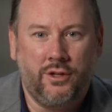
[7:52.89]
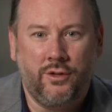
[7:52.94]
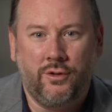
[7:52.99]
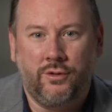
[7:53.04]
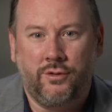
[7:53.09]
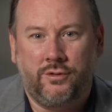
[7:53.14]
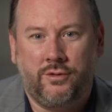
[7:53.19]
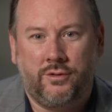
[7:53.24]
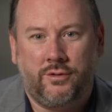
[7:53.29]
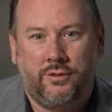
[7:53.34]

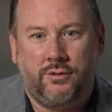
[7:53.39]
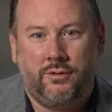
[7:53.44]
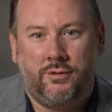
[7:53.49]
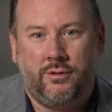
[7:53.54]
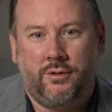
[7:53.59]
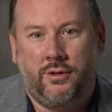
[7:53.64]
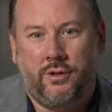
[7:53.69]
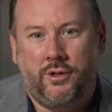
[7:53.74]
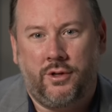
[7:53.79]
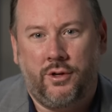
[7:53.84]
use
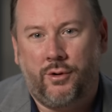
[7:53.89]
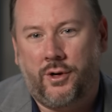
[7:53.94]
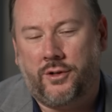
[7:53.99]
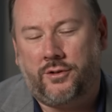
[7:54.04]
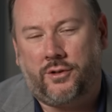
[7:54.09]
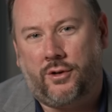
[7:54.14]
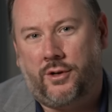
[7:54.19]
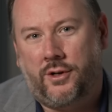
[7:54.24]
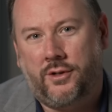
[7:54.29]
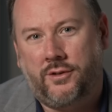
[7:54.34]
the U
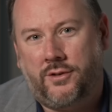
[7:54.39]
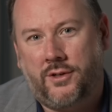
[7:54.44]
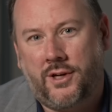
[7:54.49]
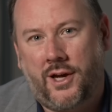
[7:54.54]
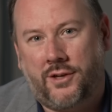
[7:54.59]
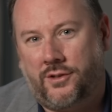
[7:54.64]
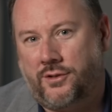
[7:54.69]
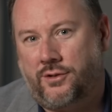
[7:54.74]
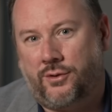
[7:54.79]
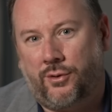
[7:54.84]
S
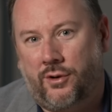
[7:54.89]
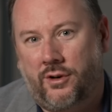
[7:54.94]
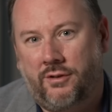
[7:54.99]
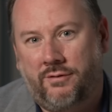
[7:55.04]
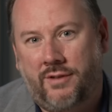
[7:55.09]
currency as a store